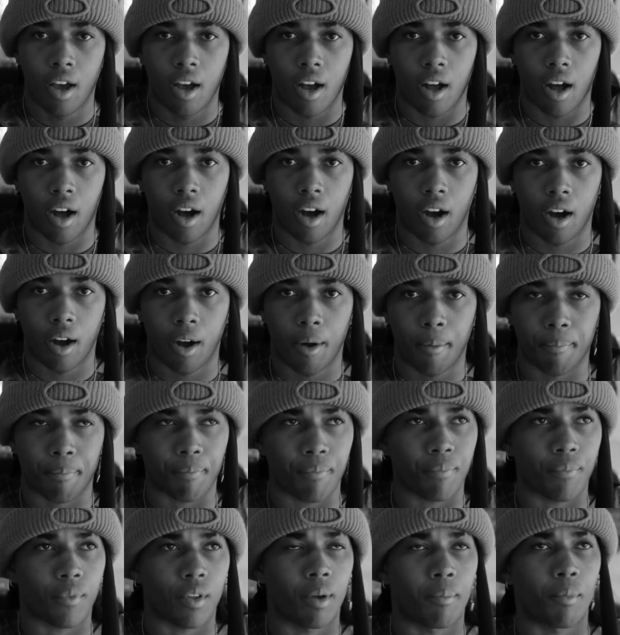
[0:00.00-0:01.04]
I
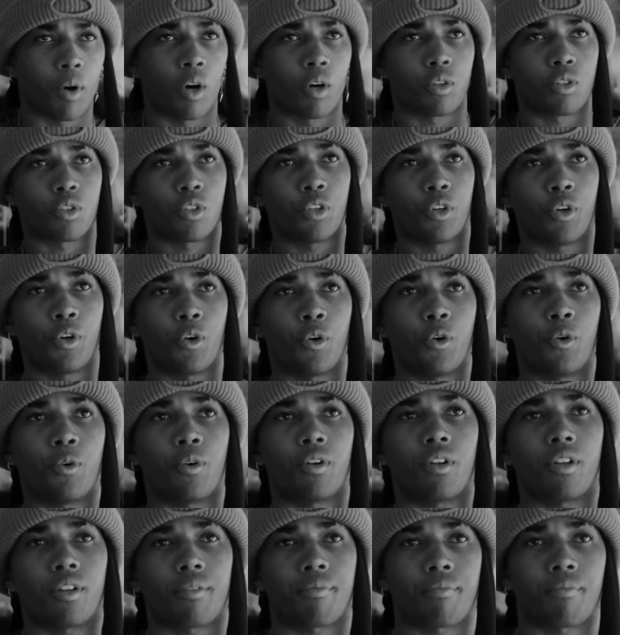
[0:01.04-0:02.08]
also
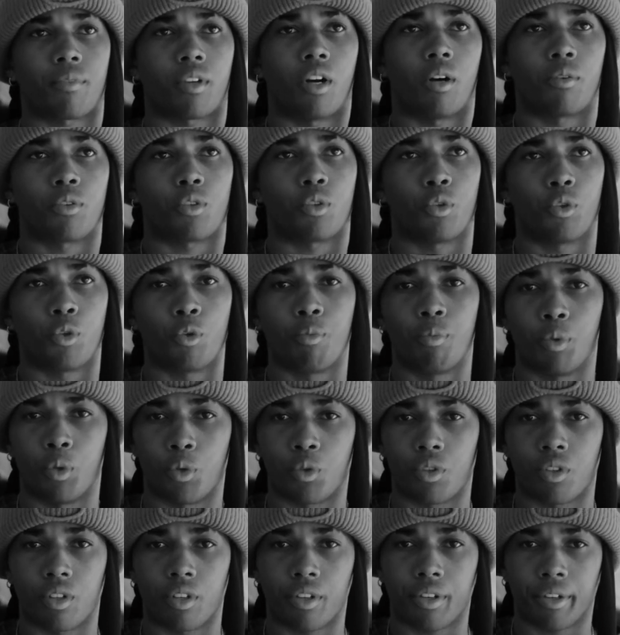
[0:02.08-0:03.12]
do
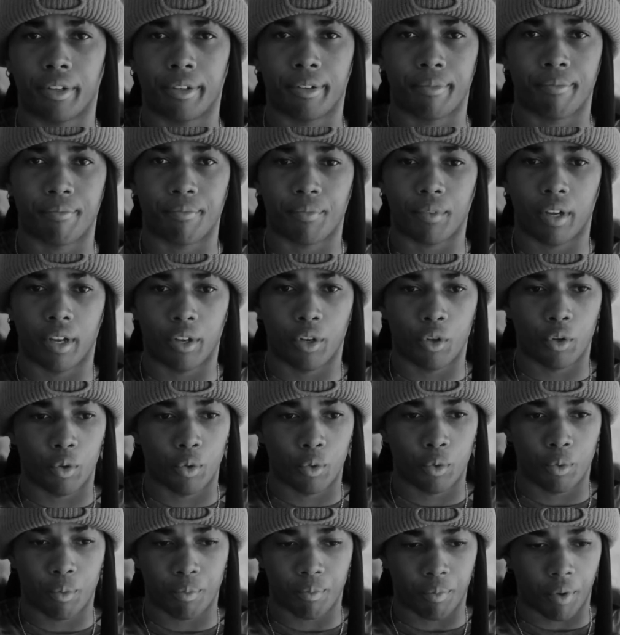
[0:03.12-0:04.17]
music. I
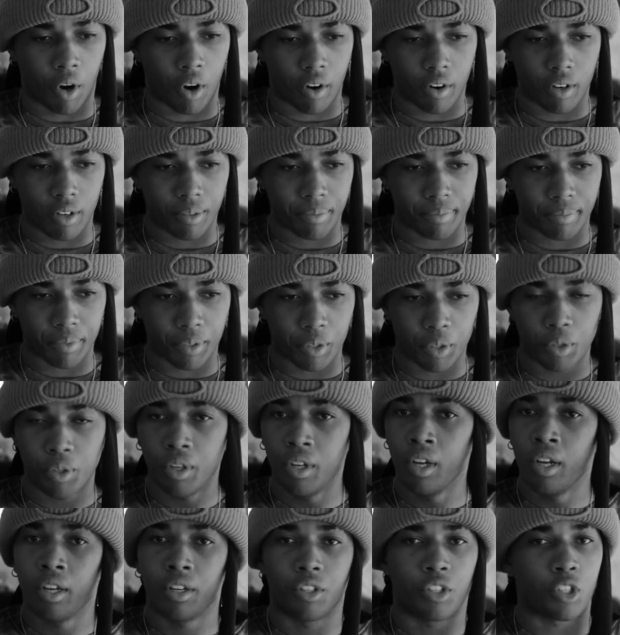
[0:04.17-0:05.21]
do art.
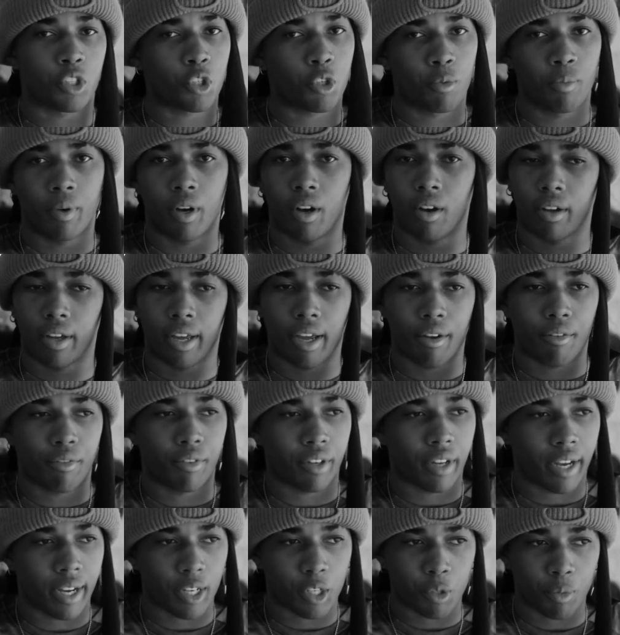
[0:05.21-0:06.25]
Just about
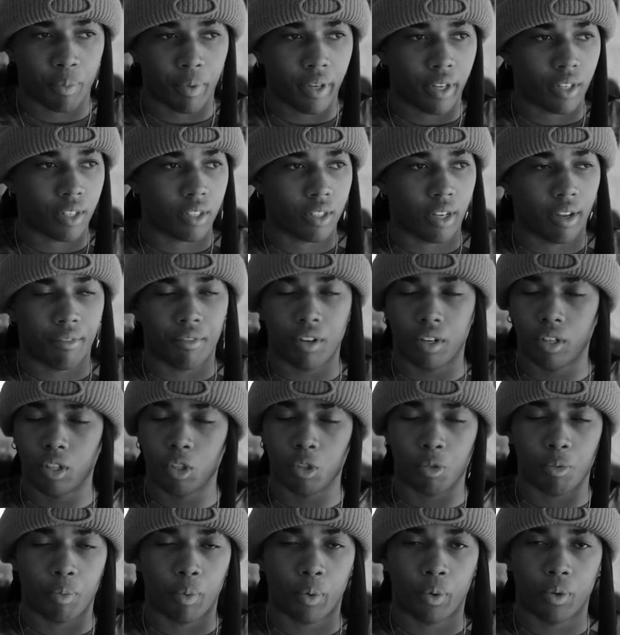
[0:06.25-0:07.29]
every aspect I've done in
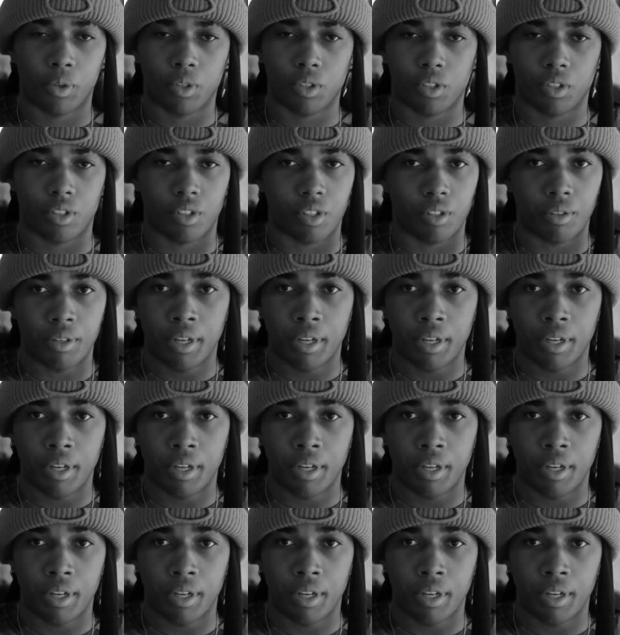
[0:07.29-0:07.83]
sports.